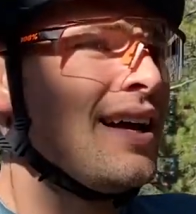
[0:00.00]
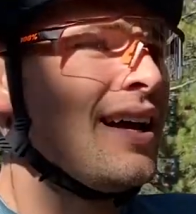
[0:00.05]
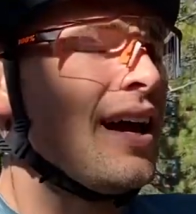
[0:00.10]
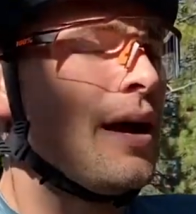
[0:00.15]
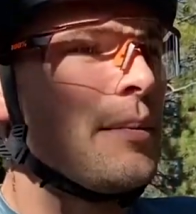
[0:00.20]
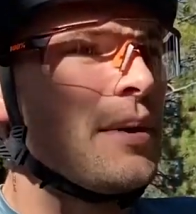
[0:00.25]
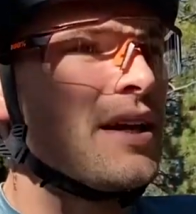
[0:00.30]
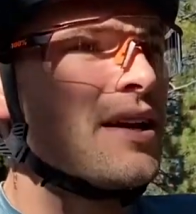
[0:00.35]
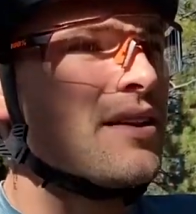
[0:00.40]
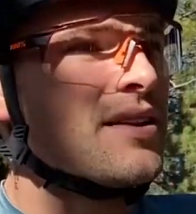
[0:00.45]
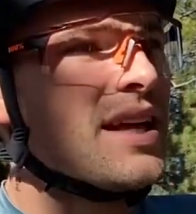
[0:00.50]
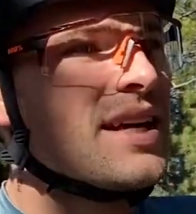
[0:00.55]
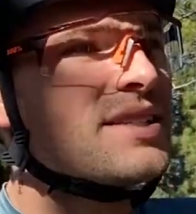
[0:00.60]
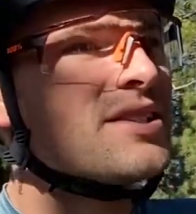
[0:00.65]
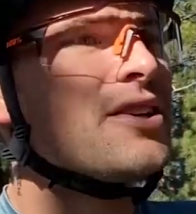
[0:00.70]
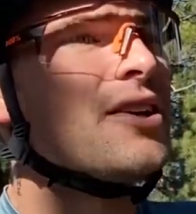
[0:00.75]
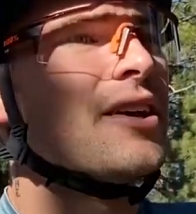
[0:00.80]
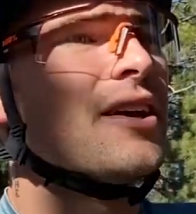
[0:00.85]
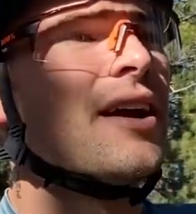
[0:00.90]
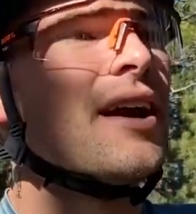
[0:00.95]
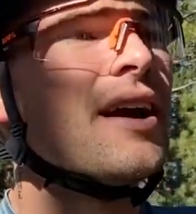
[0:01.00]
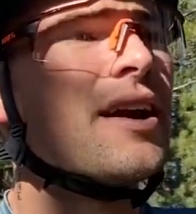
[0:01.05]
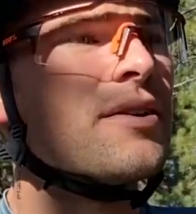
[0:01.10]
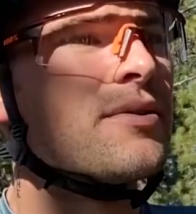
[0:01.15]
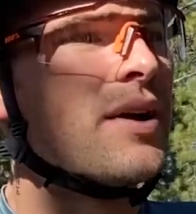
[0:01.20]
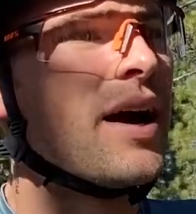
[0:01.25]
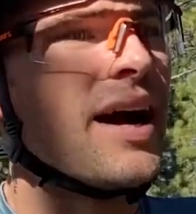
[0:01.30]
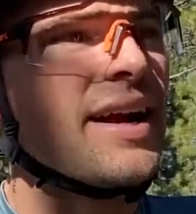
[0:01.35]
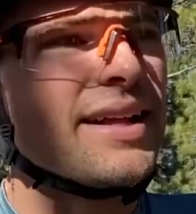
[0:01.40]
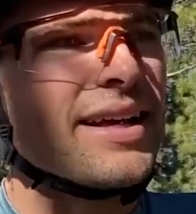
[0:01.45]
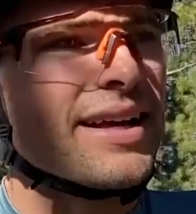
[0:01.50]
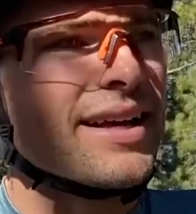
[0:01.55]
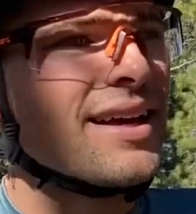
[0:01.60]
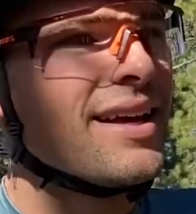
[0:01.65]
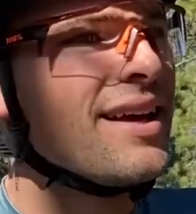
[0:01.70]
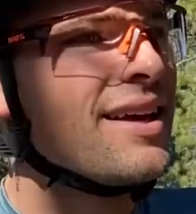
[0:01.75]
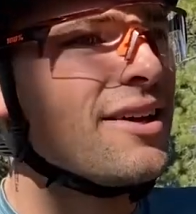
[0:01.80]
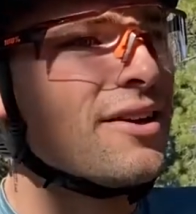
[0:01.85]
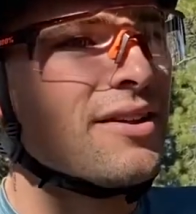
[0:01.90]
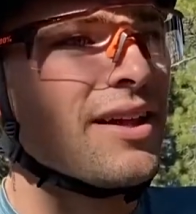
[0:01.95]
I mean, unless you're
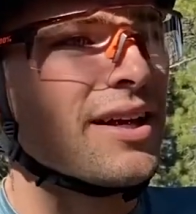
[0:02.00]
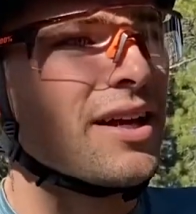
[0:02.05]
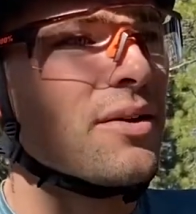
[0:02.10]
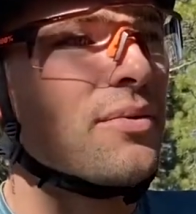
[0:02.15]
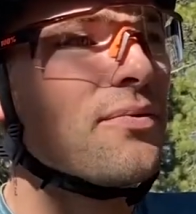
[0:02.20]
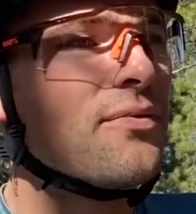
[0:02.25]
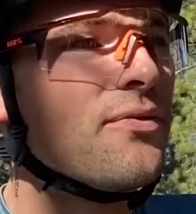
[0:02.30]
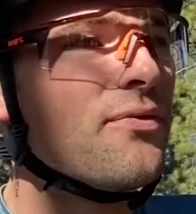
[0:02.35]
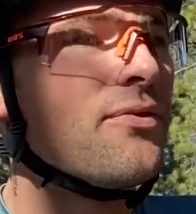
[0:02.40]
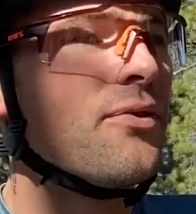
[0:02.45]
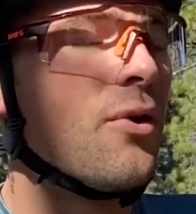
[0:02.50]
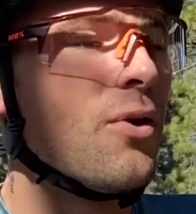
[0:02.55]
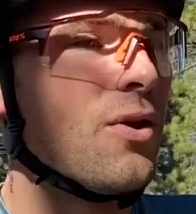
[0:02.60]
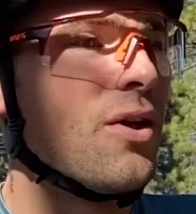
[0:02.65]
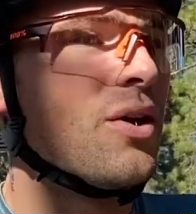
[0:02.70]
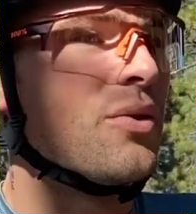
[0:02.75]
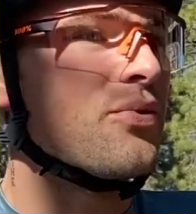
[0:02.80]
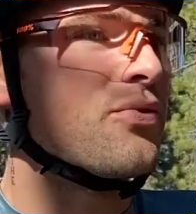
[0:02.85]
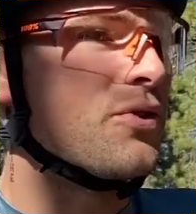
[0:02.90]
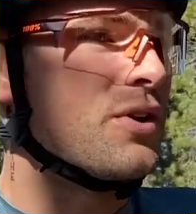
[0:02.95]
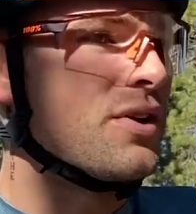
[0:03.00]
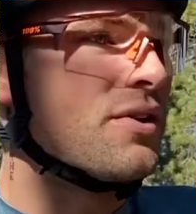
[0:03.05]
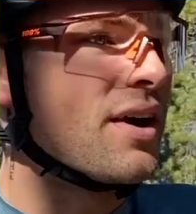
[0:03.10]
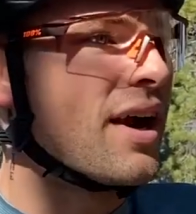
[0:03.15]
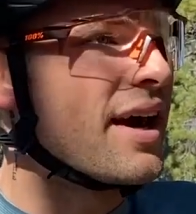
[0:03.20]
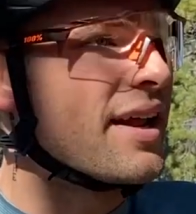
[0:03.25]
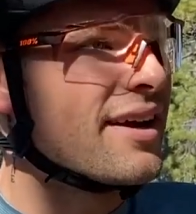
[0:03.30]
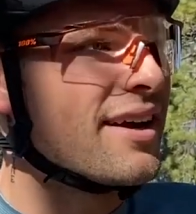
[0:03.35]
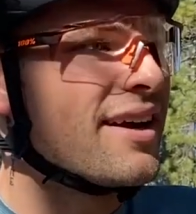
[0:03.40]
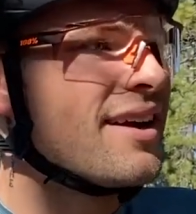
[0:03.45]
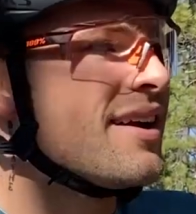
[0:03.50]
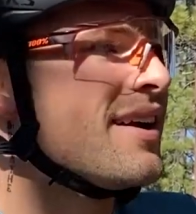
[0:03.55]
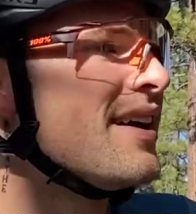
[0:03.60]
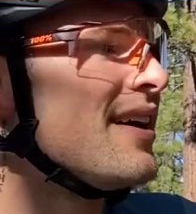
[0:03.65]
like a full-on free rider,